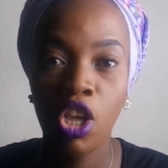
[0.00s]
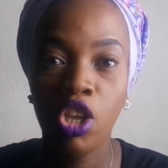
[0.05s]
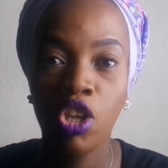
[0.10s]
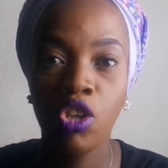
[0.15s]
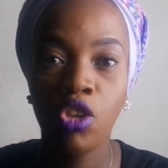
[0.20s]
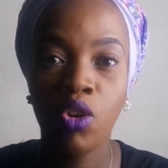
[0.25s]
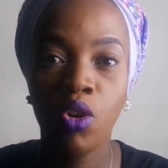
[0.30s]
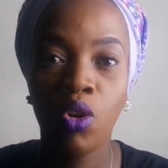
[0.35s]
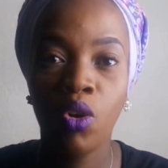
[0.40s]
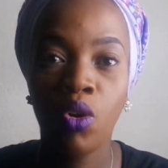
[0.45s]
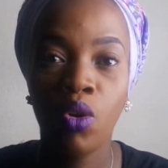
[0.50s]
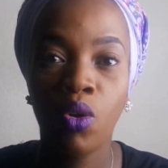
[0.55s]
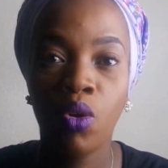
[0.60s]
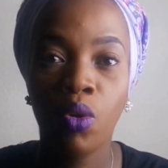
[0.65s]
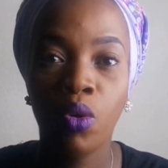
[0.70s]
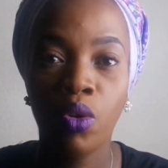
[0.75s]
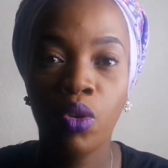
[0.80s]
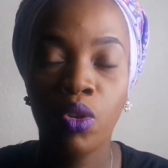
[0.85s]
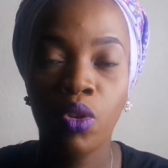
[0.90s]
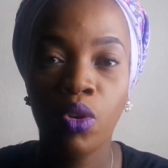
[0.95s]

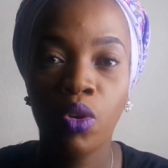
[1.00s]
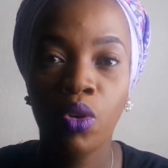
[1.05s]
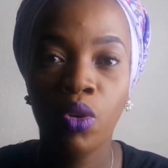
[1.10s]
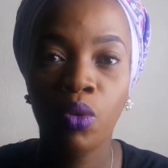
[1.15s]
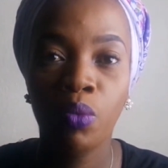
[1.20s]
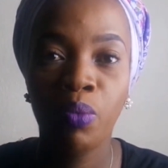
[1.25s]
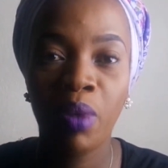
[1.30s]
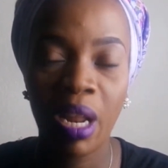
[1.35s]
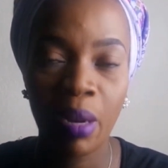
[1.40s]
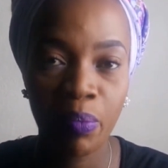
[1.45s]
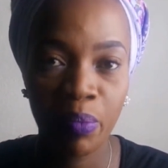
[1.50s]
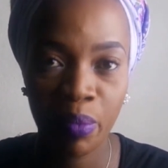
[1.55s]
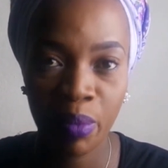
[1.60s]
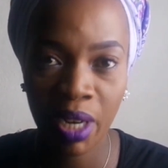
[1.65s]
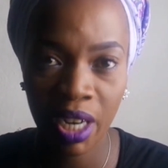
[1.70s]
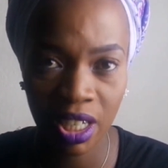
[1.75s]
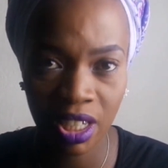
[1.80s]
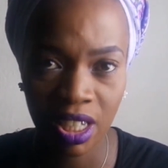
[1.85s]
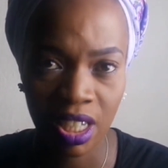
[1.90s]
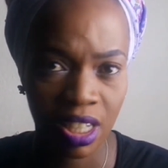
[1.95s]
your blood
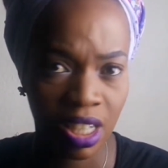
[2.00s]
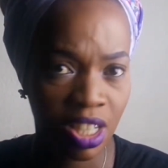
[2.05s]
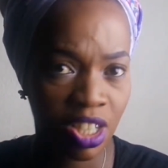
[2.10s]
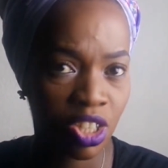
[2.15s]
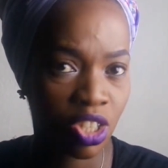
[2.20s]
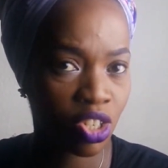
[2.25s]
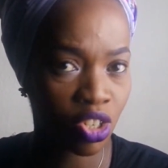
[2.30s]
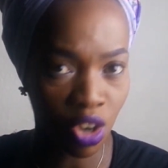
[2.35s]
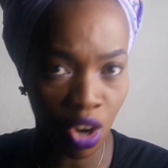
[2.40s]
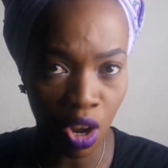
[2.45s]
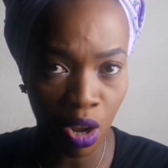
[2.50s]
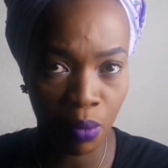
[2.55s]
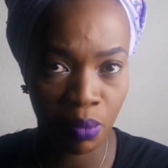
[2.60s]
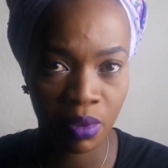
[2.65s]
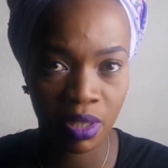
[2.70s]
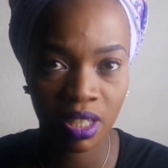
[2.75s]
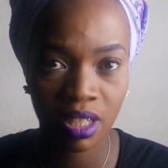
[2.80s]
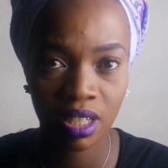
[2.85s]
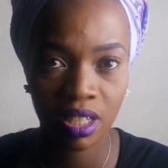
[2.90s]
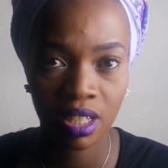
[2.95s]
pressure just
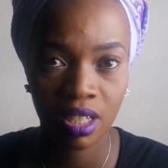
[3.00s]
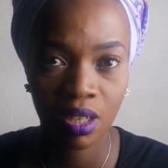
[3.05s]
dropped.